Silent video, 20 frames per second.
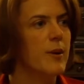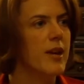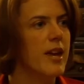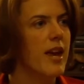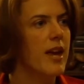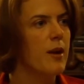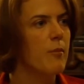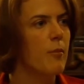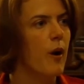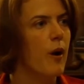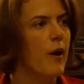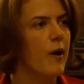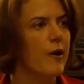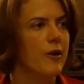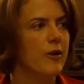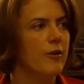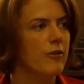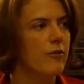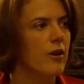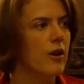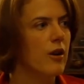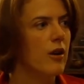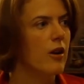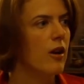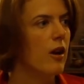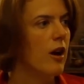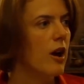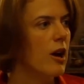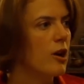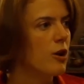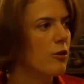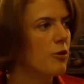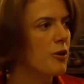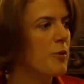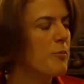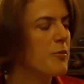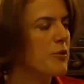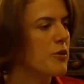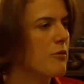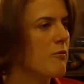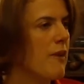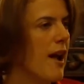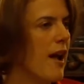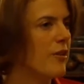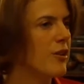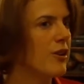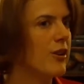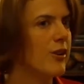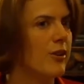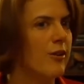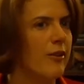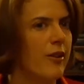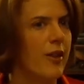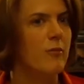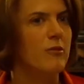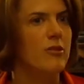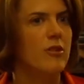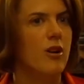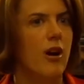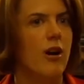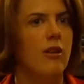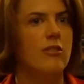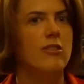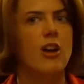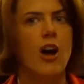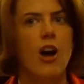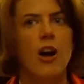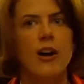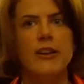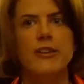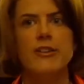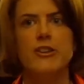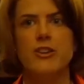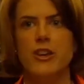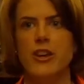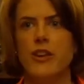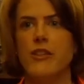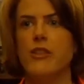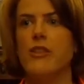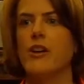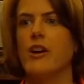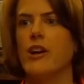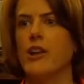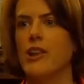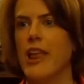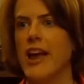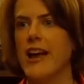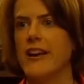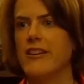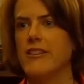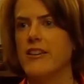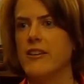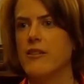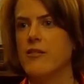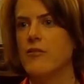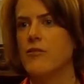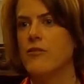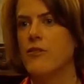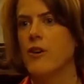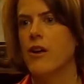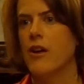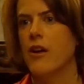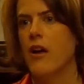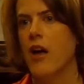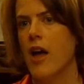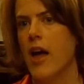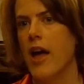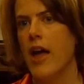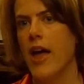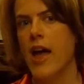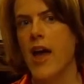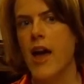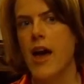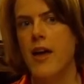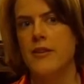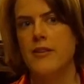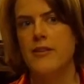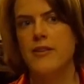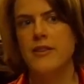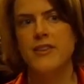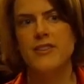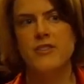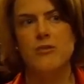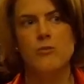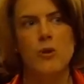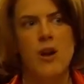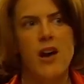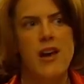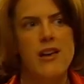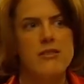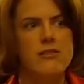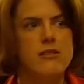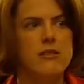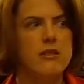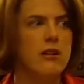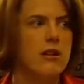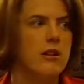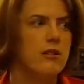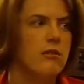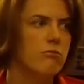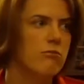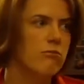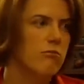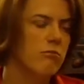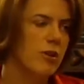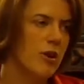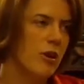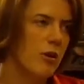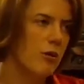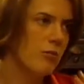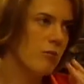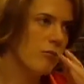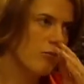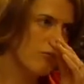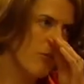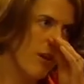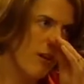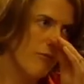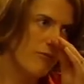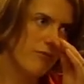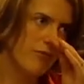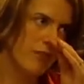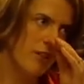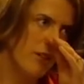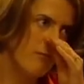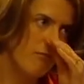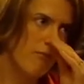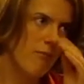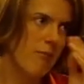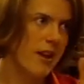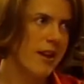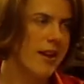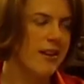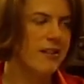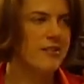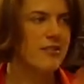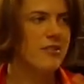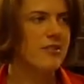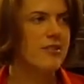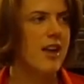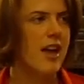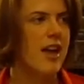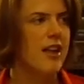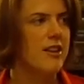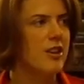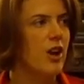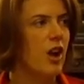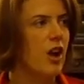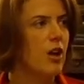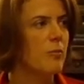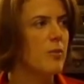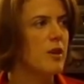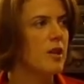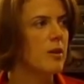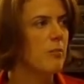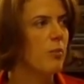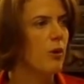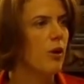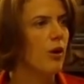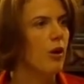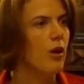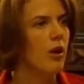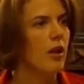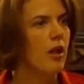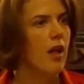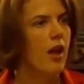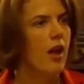became part of a group surrounding her that was called tongue-in-cheek the Collective. And this was, roughly 8 to 10 young people